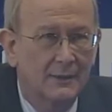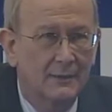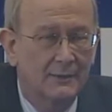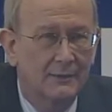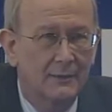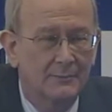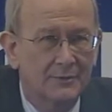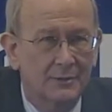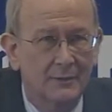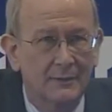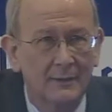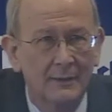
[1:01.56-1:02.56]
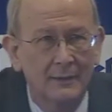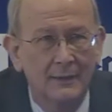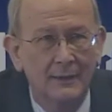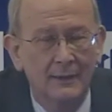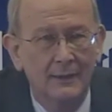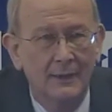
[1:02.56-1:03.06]
is not an option,
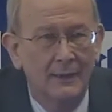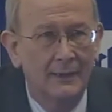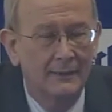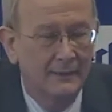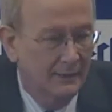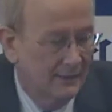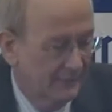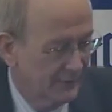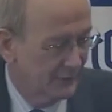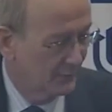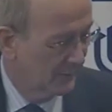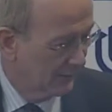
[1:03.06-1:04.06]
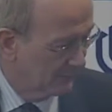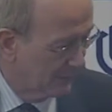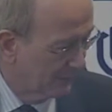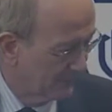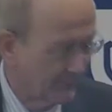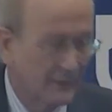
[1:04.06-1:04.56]
and this work
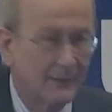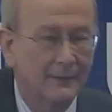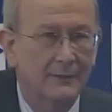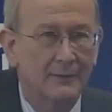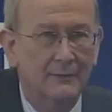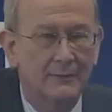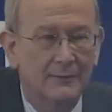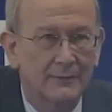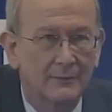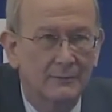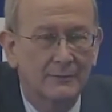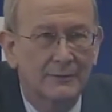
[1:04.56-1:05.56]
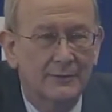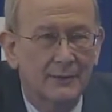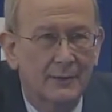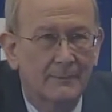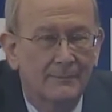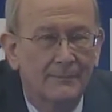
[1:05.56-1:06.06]
by Dr Schulz